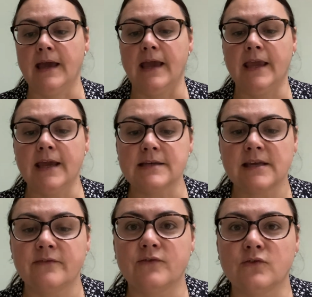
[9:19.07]

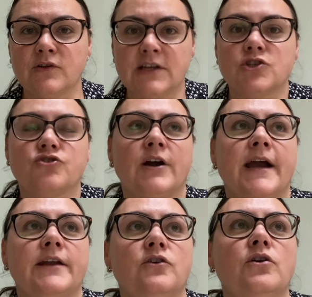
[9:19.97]
ESF funding's
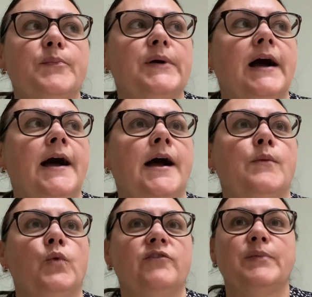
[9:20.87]
dried up.
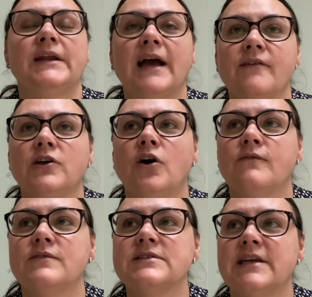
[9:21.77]
We've been having
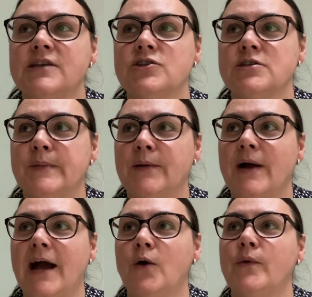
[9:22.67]
conversations about
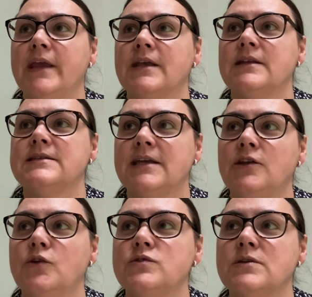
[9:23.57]
how we
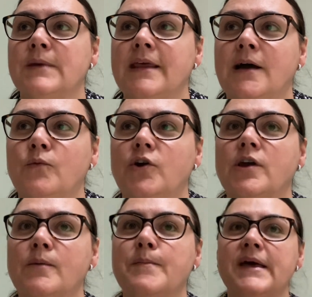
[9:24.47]
continue to make that work.
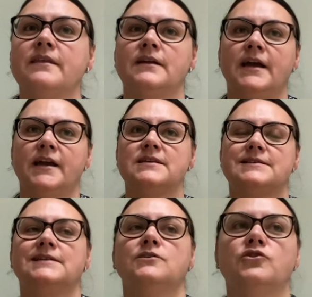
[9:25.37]
And Beth and I are
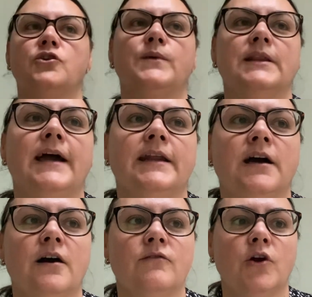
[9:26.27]
still doing that in
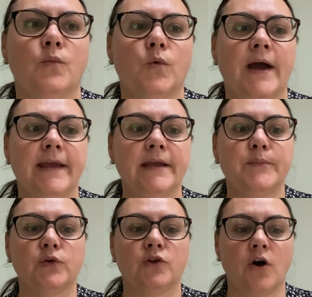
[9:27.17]
our own way,
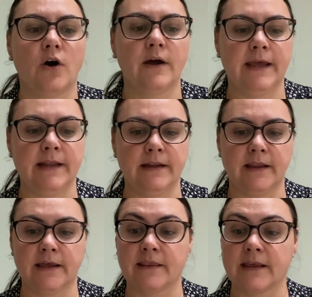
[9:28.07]
but not in
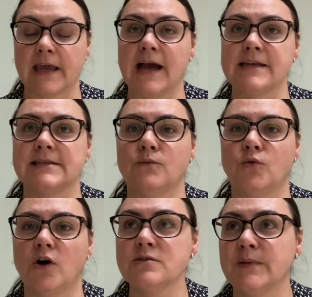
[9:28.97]
the guise it
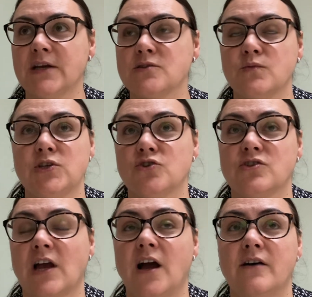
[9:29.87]
was, because we
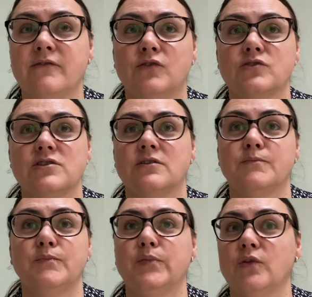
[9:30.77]
just can't afford to
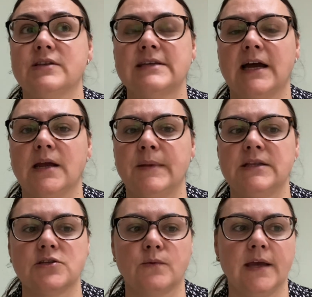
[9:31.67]
put the time
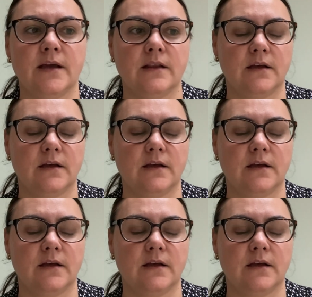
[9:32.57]
into it